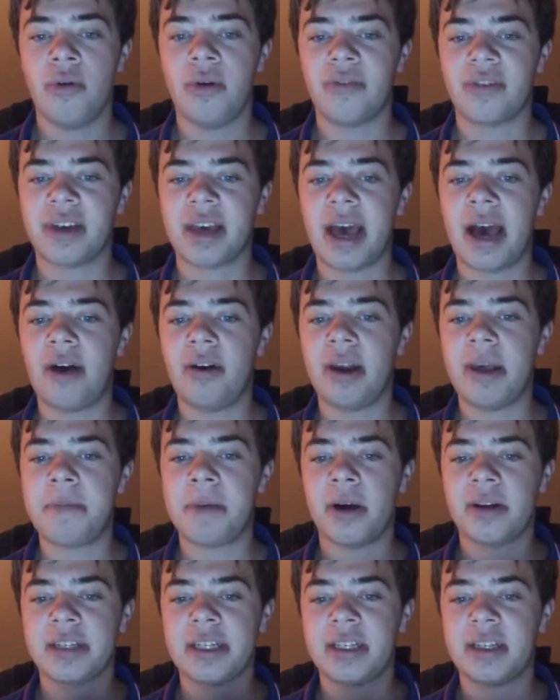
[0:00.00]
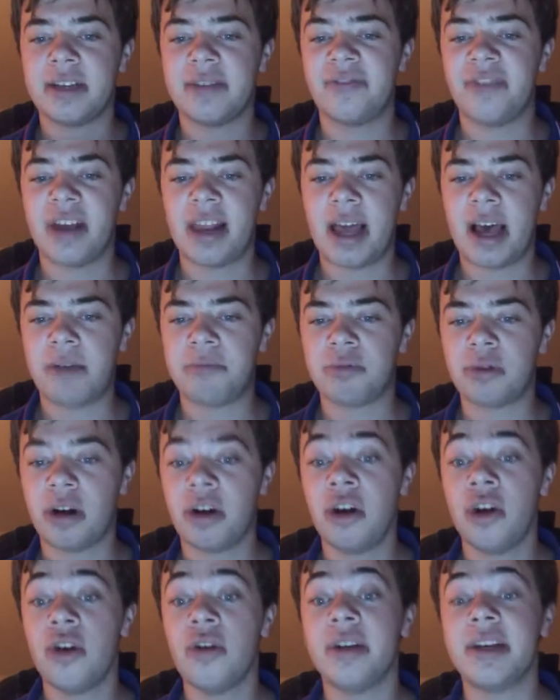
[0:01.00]
with Cowley passing to
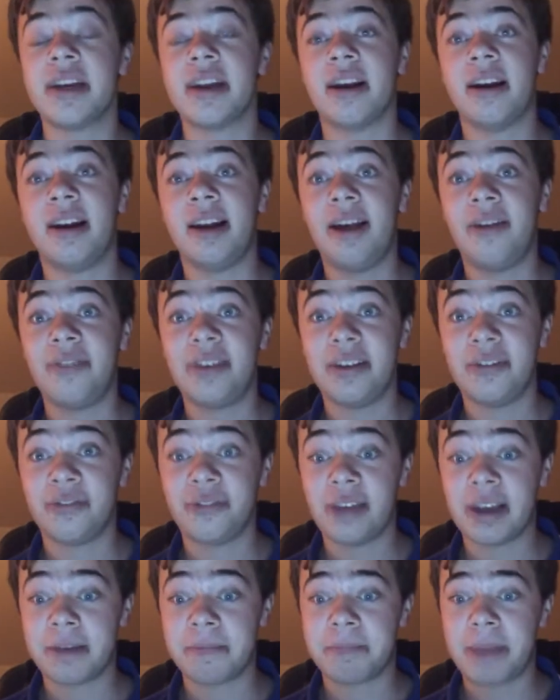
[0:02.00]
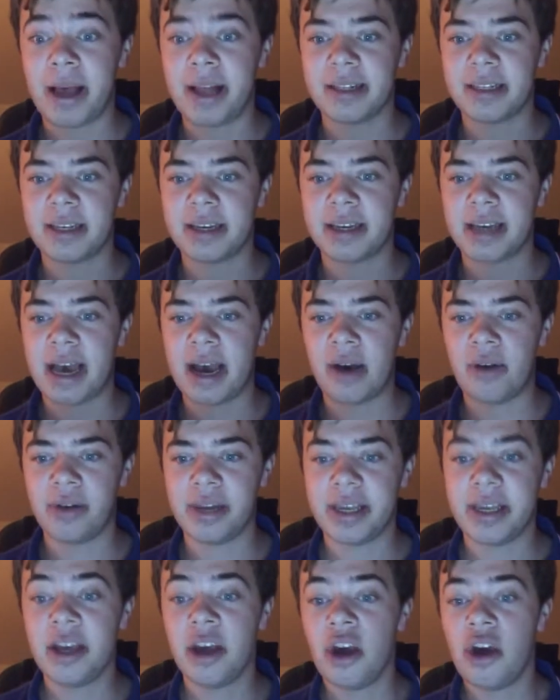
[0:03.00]
Velabra, who did a lovely flick back to
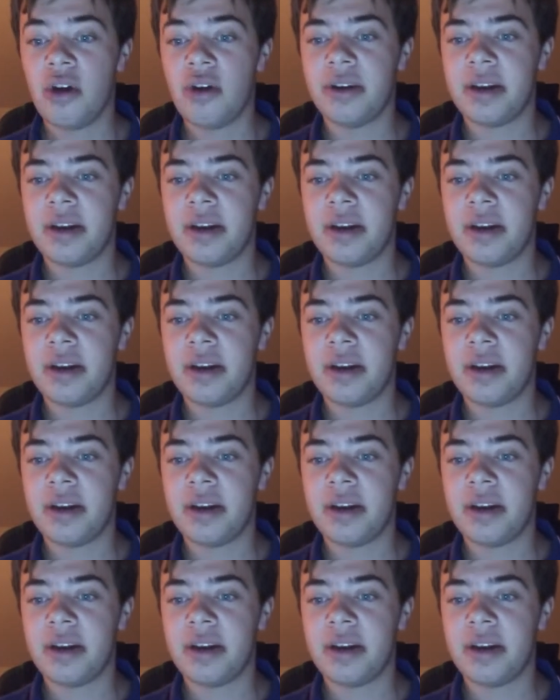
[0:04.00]
Cowley,